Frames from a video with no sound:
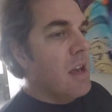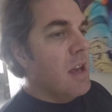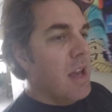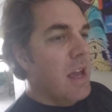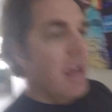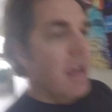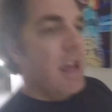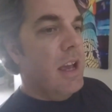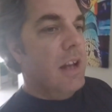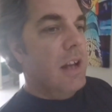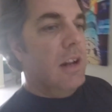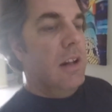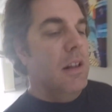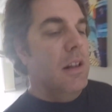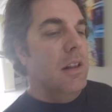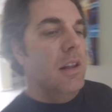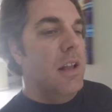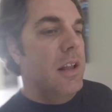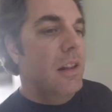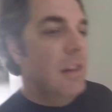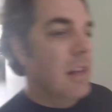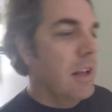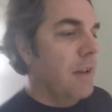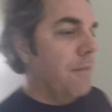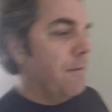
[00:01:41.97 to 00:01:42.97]
It'll
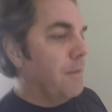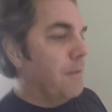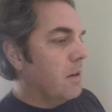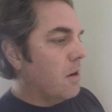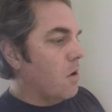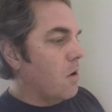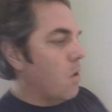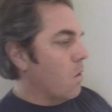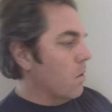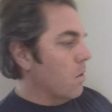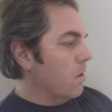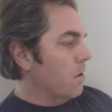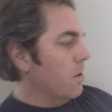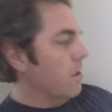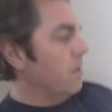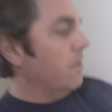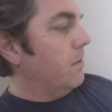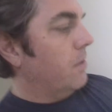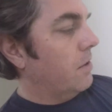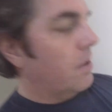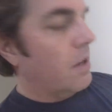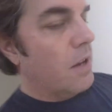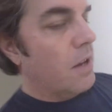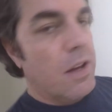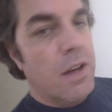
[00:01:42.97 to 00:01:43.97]
lift
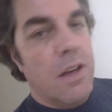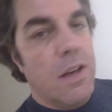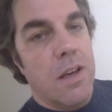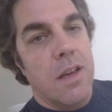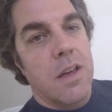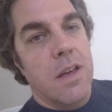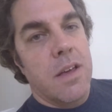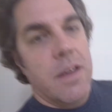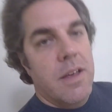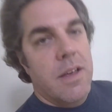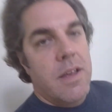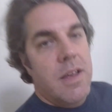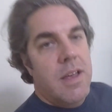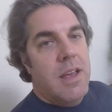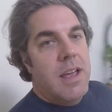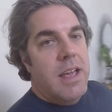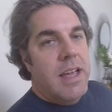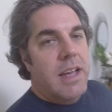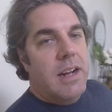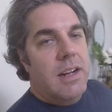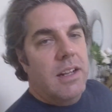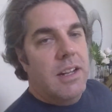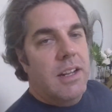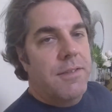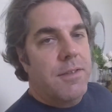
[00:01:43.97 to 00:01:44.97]
corners.
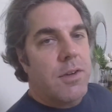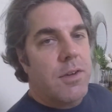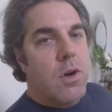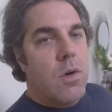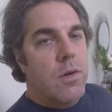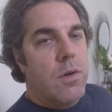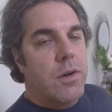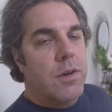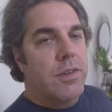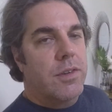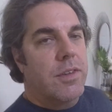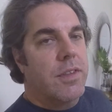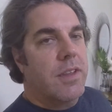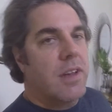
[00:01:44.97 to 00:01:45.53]
It'll lift corners of the